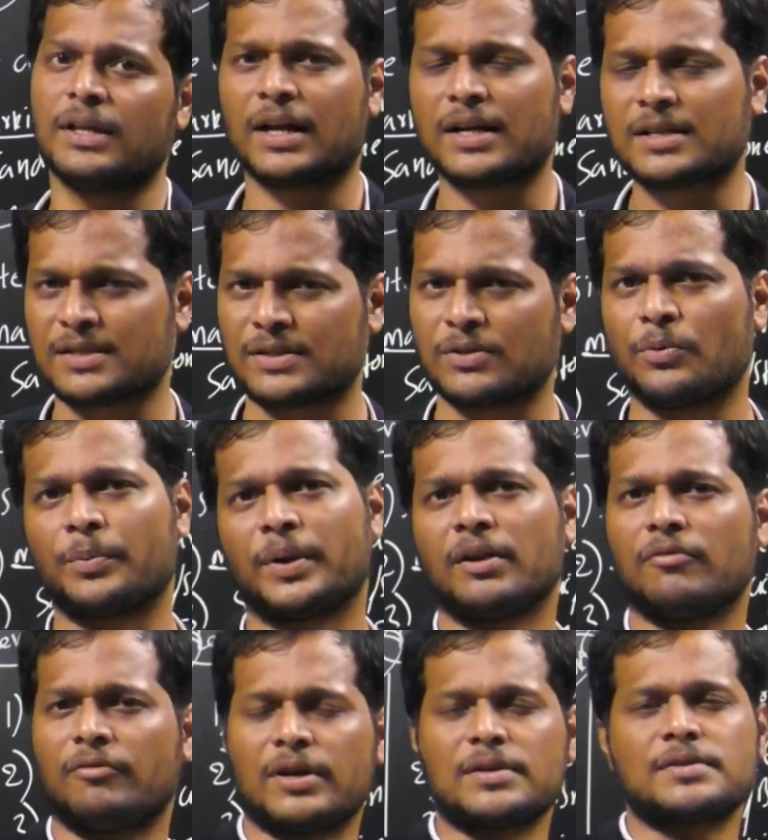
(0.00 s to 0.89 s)
are so
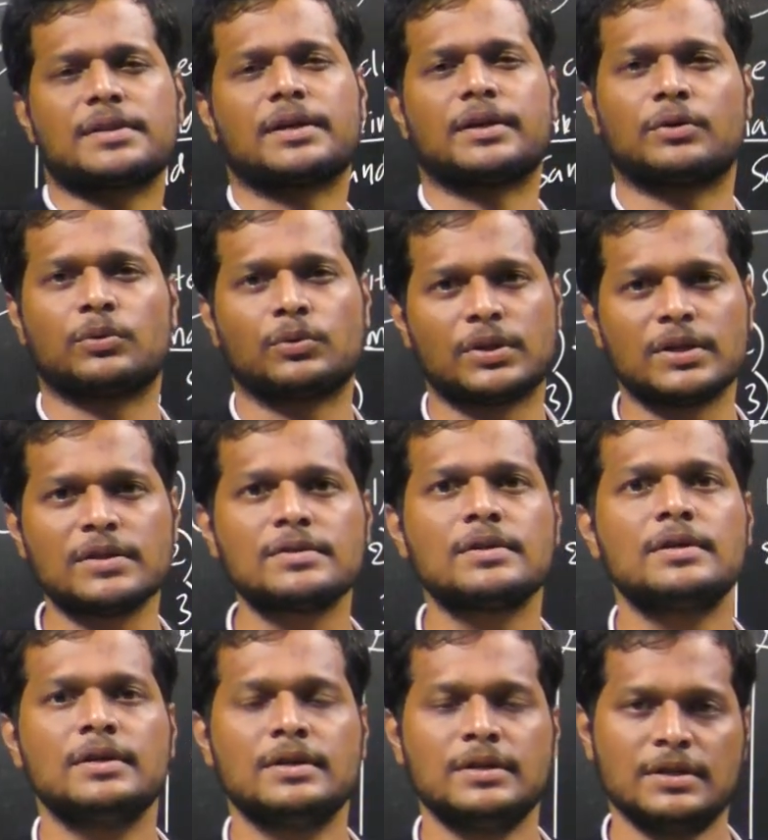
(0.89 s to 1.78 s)
many ways they do this.
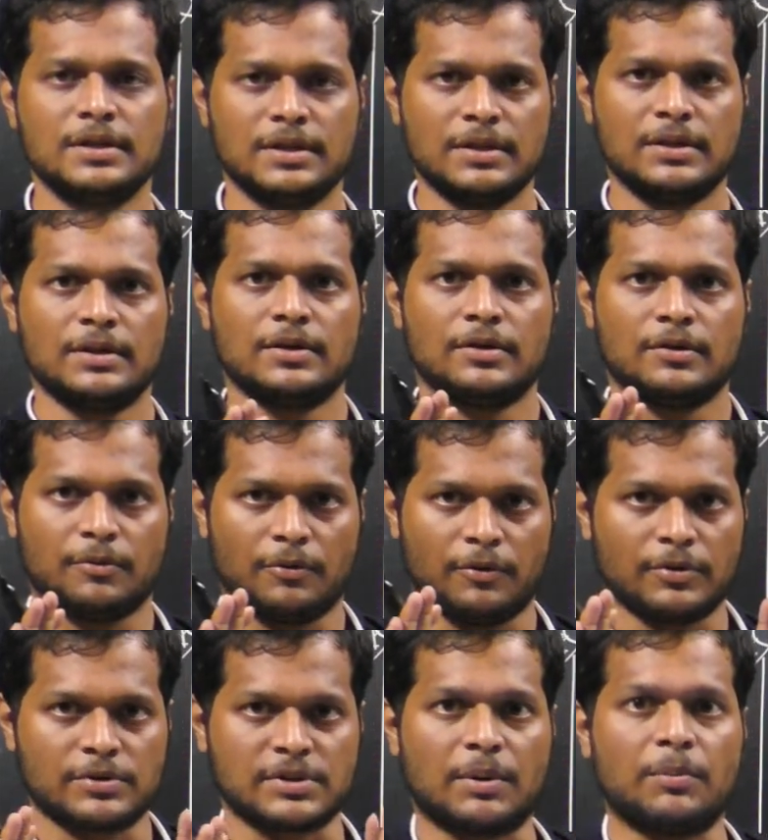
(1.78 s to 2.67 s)

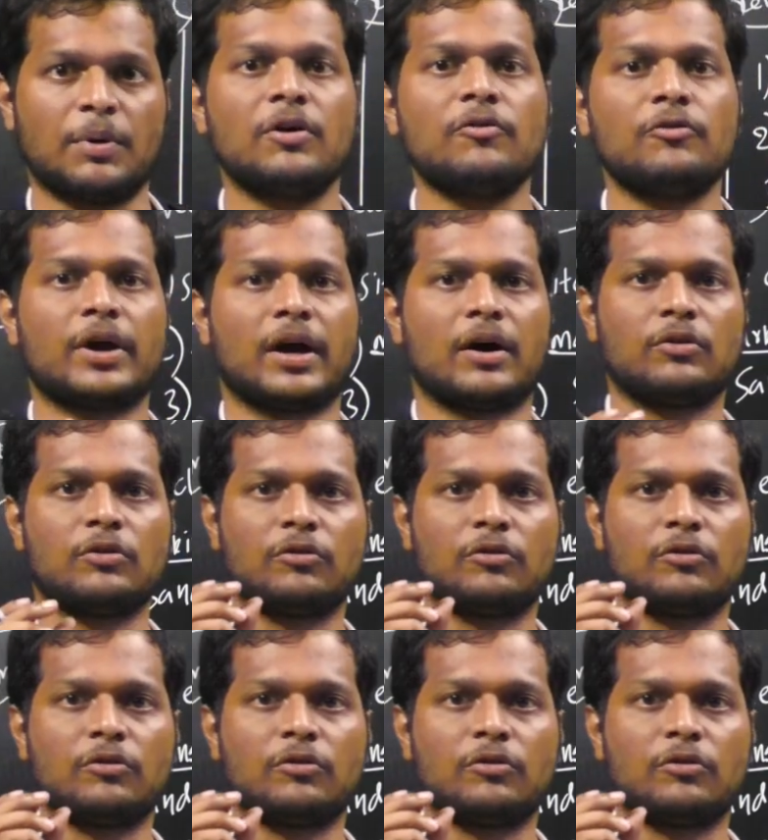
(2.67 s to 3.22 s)
Somehow we have to